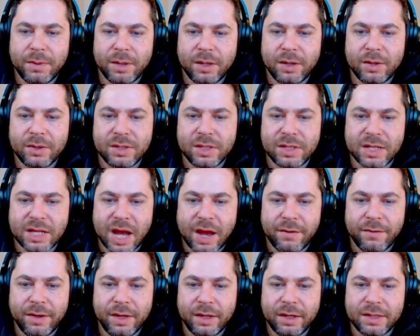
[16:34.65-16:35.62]
because it's
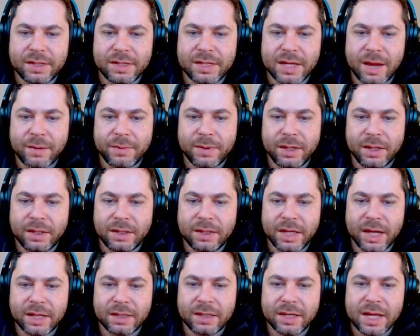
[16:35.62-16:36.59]
having something
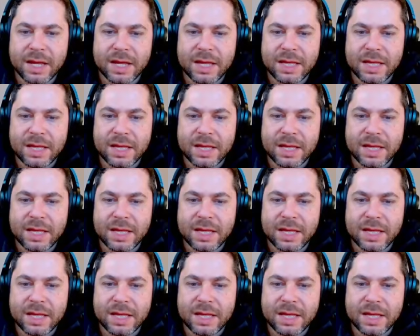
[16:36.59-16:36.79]
that